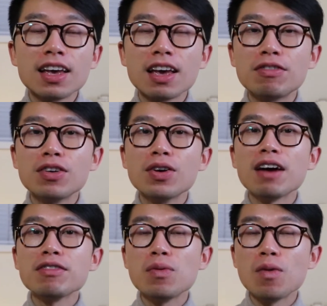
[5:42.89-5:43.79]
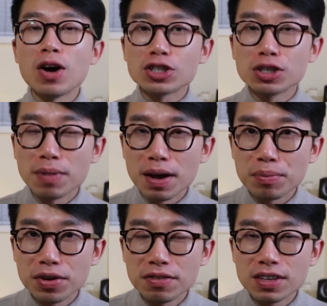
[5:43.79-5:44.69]
If you haven't watched my
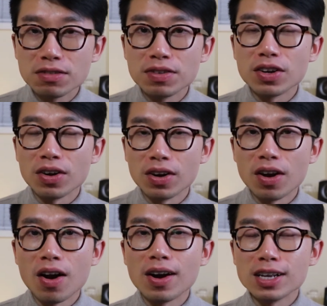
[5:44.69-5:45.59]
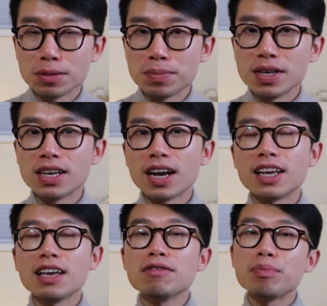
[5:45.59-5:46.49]
previous video on RRSP, I
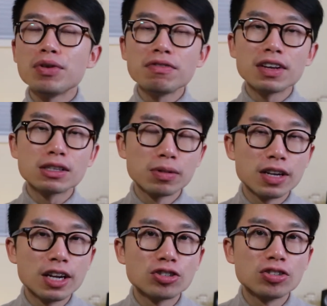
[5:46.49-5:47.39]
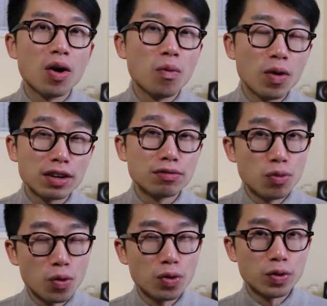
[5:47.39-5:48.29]
gave a brief explanation of what
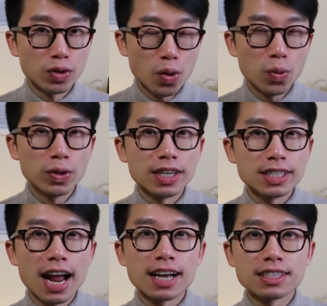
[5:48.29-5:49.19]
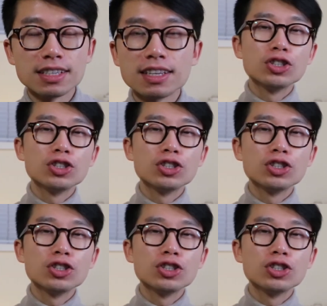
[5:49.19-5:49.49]
foreign withholding tax is.